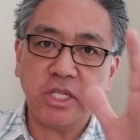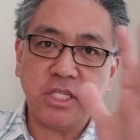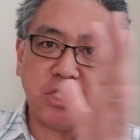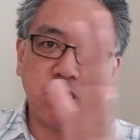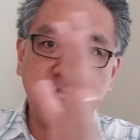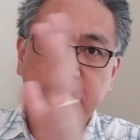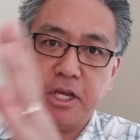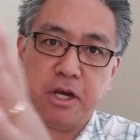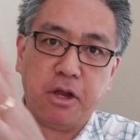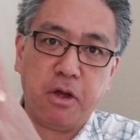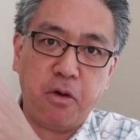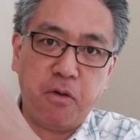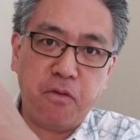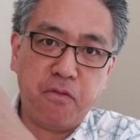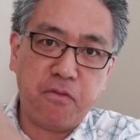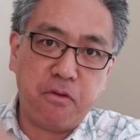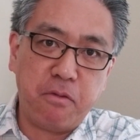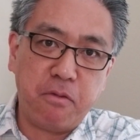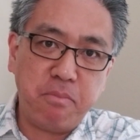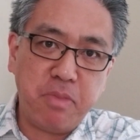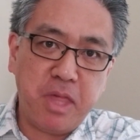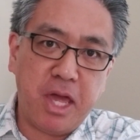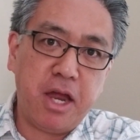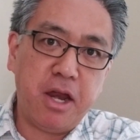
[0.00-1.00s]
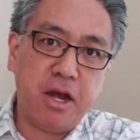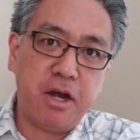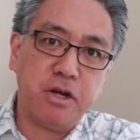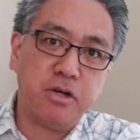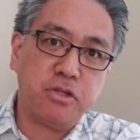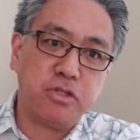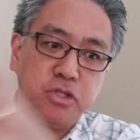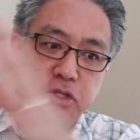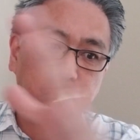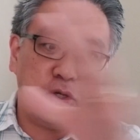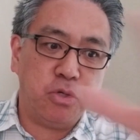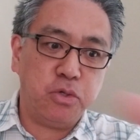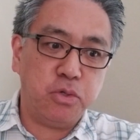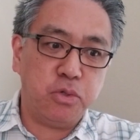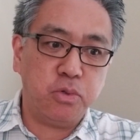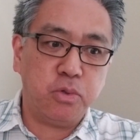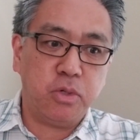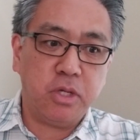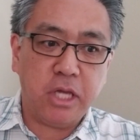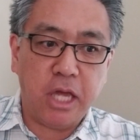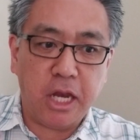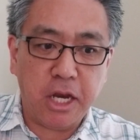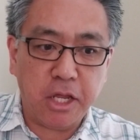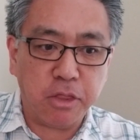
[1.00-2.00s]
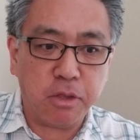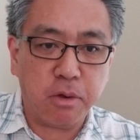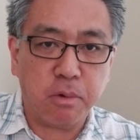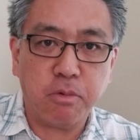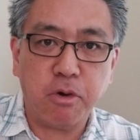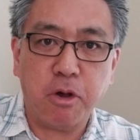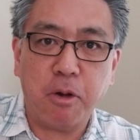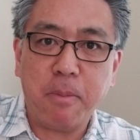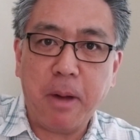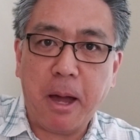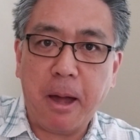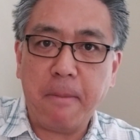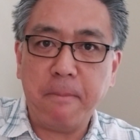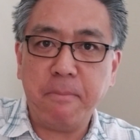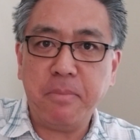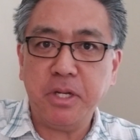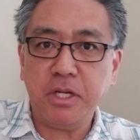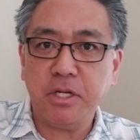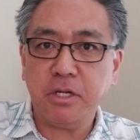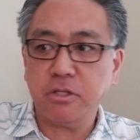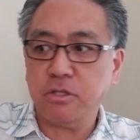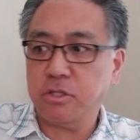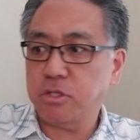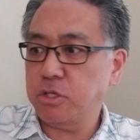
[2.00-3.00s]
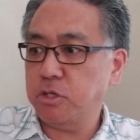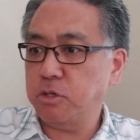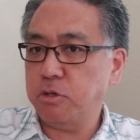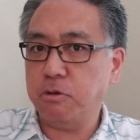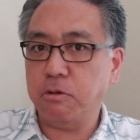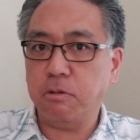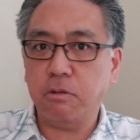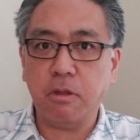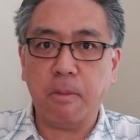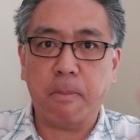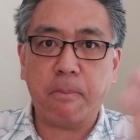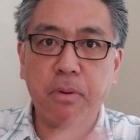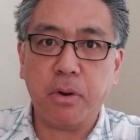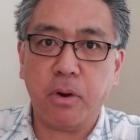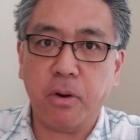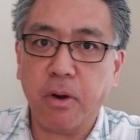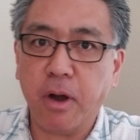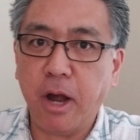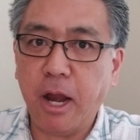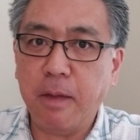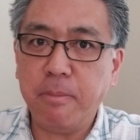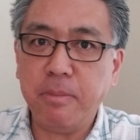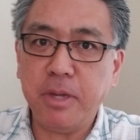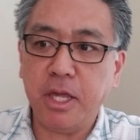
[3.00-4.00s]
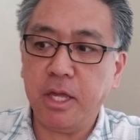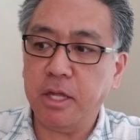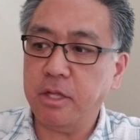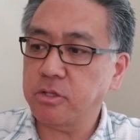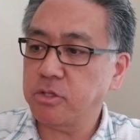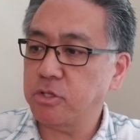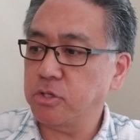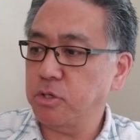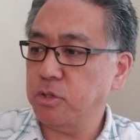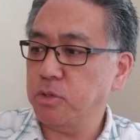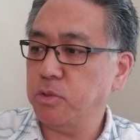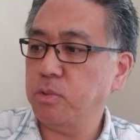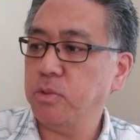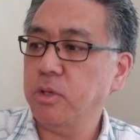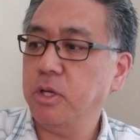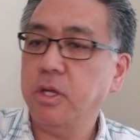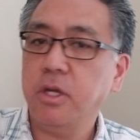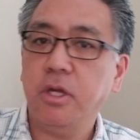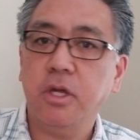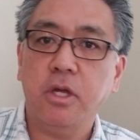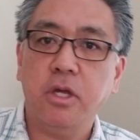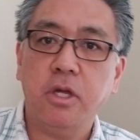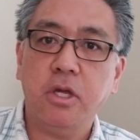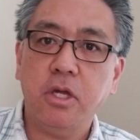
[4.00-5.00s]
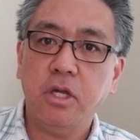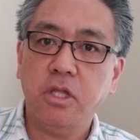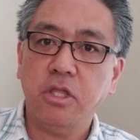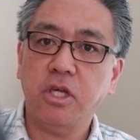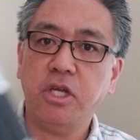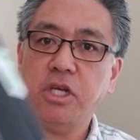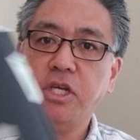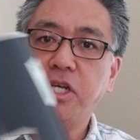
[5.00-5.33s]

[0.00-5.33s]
to see it go from there to getting the robot built, to the programming it, to the